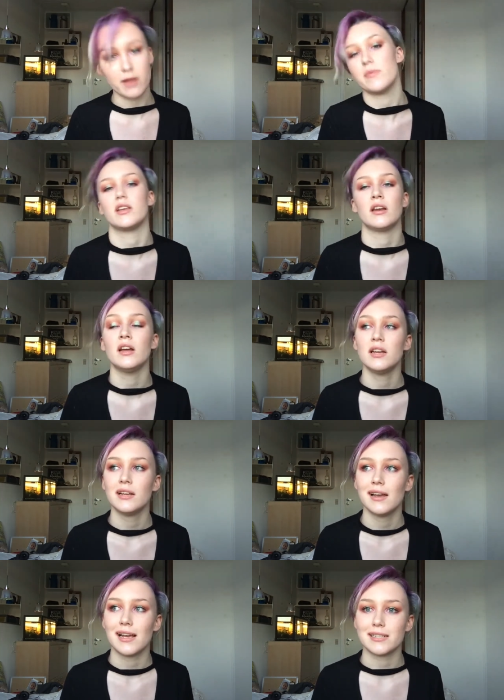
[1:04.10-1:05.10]
I mean,
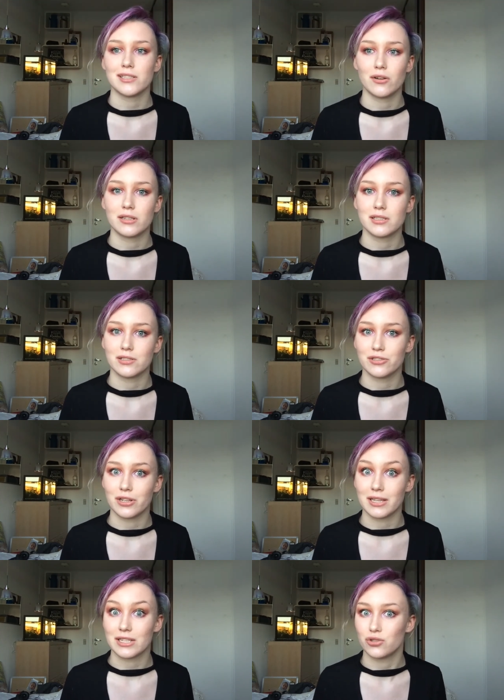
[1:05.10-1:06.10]
as long as it's
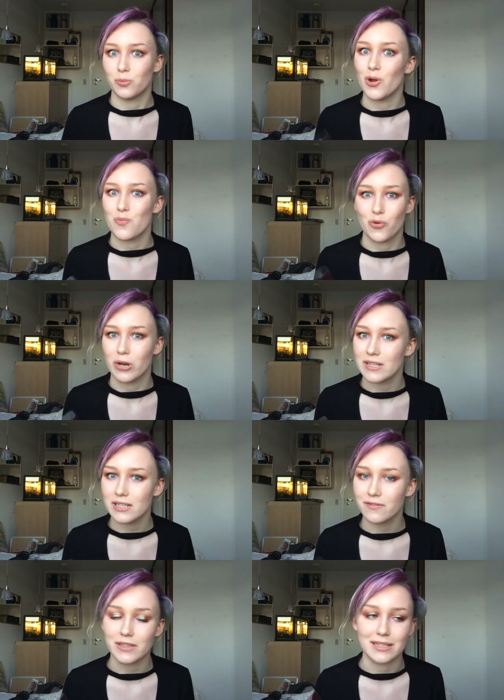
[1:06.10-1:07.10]
not like super
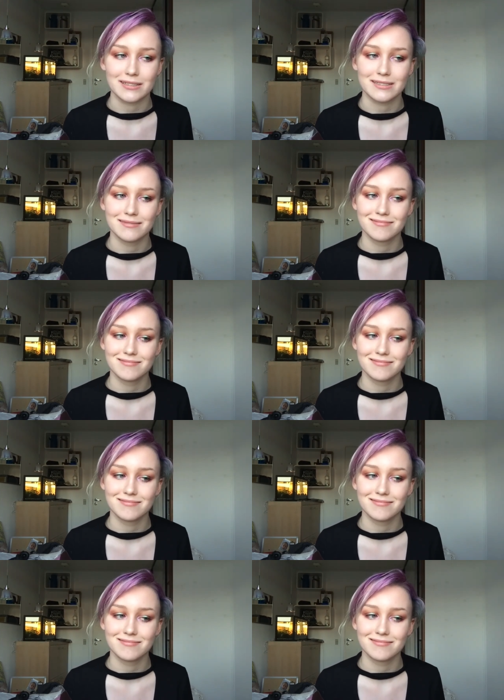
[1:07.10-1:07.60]
abrasive, then